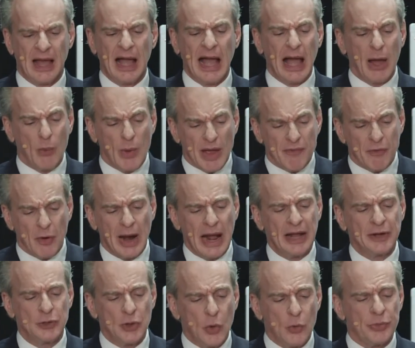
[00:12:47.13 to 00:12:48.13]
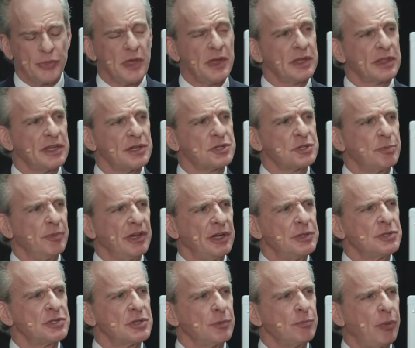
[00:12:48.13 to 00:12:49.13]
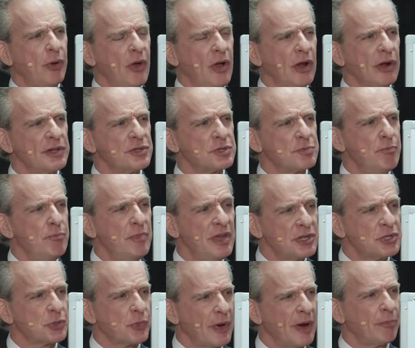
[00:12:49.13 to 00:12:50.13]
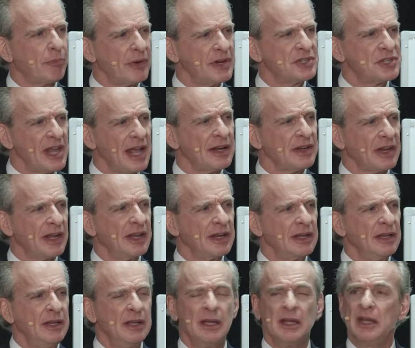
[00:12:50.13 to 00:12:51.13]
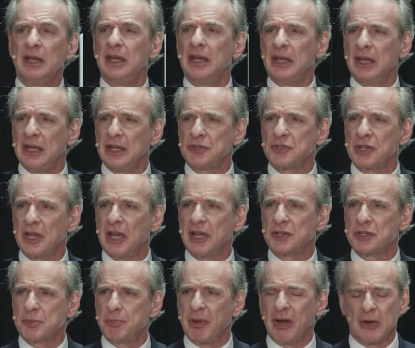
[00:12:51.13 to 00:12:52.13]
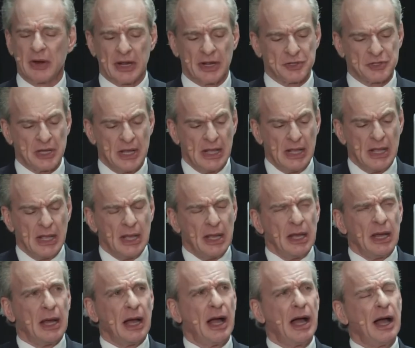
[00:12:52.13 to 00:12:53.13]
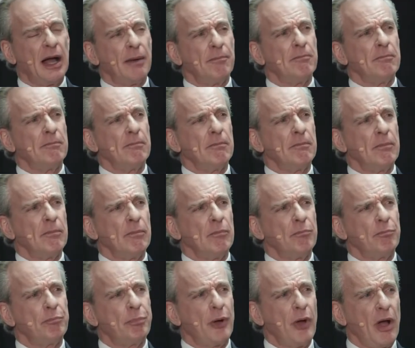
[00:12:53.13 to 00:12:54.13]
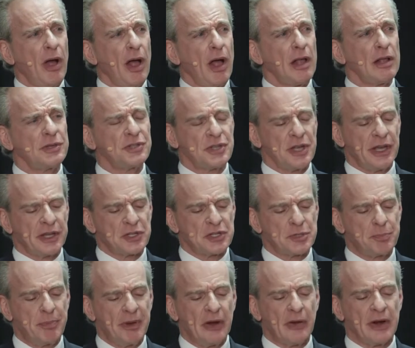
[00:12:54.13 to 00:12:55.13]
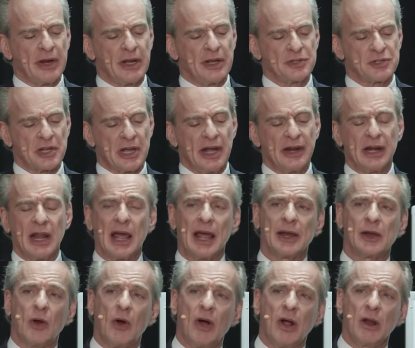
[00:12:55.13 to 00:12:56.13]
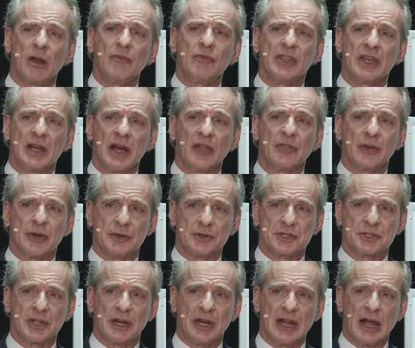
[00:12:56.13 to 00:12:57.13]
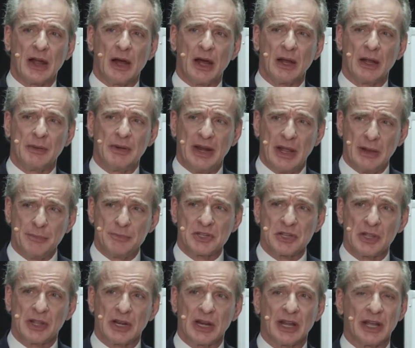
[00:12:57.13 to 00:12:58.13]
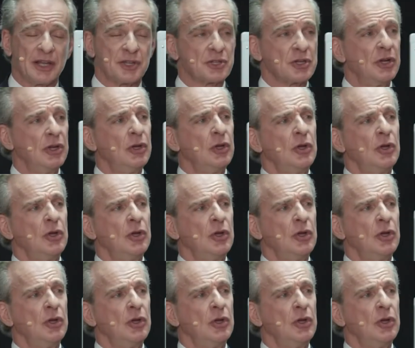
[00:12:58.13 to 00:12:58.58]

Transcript: However, I don't think this means that Paul is misrepresenting his experience. Um, Paul's experience, unlike all of the others that he names in the list,